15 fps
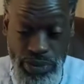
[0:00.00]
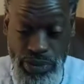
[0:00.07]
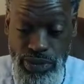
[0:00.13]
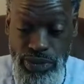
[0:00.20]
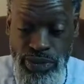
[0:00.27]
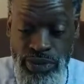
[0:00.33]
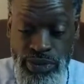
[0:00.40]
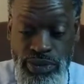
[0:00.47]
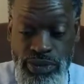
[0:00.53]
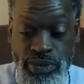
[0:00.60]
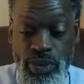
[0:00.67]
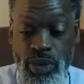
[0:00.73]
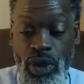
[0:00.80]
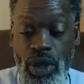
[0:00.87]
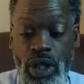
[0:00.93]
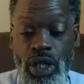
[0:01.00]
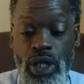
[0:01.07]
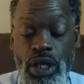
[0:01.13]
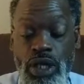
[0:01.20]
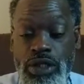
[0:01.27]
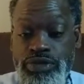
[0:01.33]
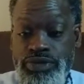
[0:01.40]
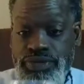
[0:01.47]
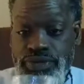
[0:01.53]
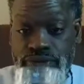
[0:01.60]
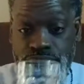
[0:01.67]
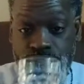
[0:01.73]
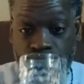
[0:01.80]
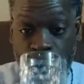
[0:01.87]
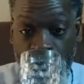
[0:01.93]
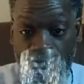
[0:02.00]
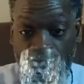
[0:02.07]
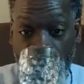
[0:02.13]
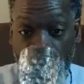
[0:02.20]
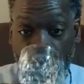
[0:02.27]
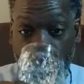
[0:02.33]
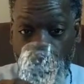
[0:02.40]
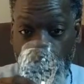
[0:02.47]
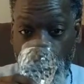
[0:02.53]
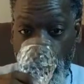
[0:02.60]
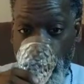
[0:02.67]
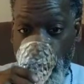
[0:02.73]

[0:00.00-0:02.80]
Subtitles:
serious is that the issue